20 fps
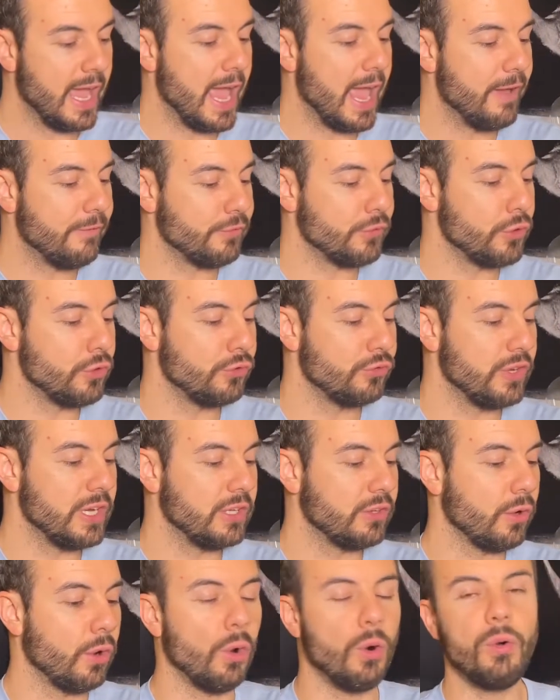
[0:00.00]
If you
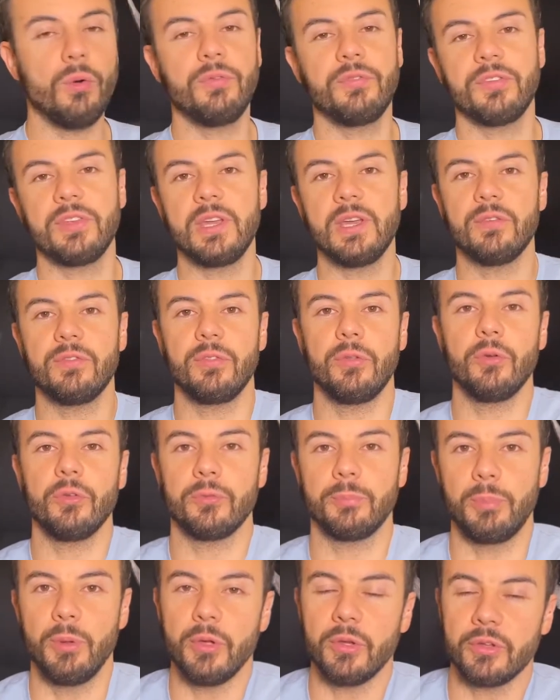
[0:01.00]
read all 3 of
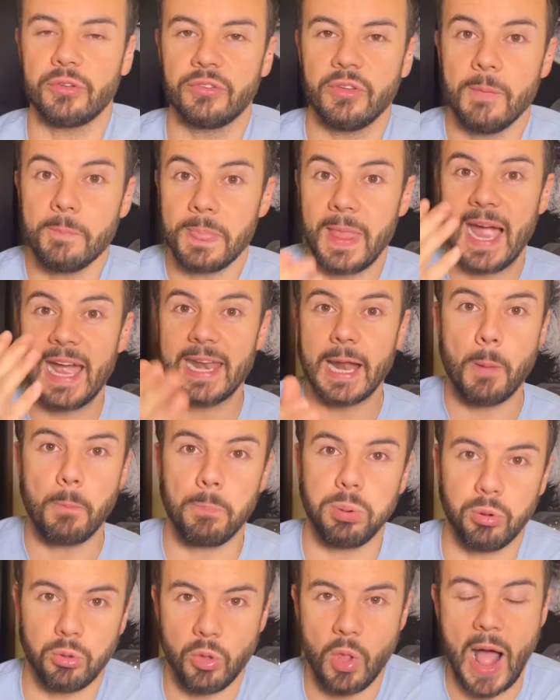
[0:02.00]
those books and
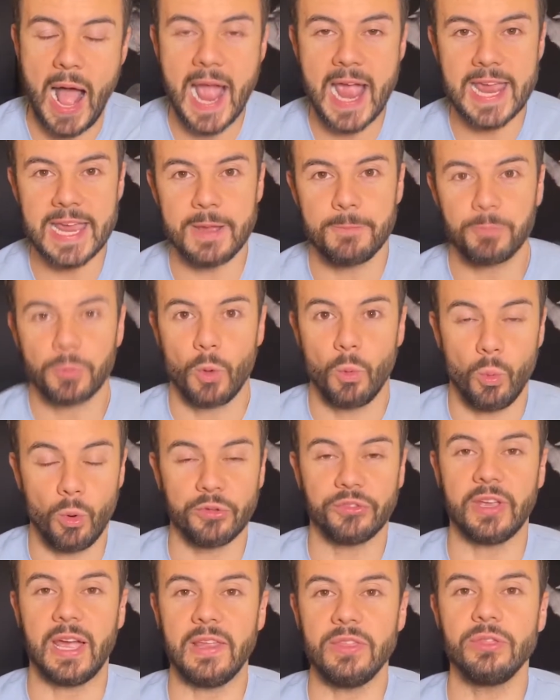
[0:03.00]
apply
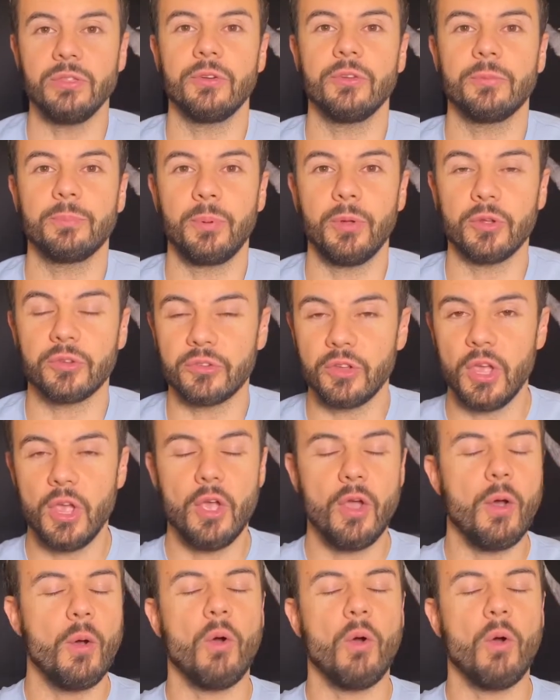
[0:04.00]
what's in those books,